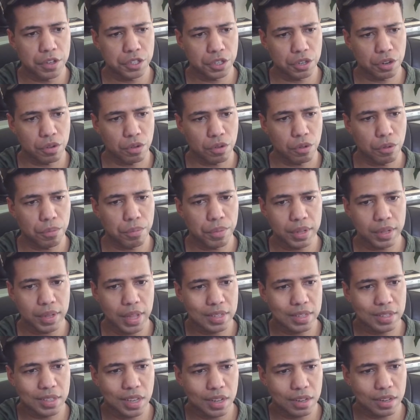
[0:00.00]
fishing hole, but
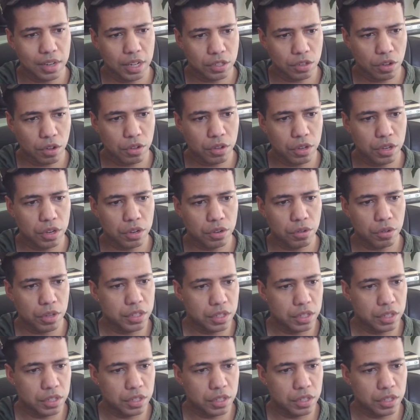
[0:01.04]
that's it. That's all you can do.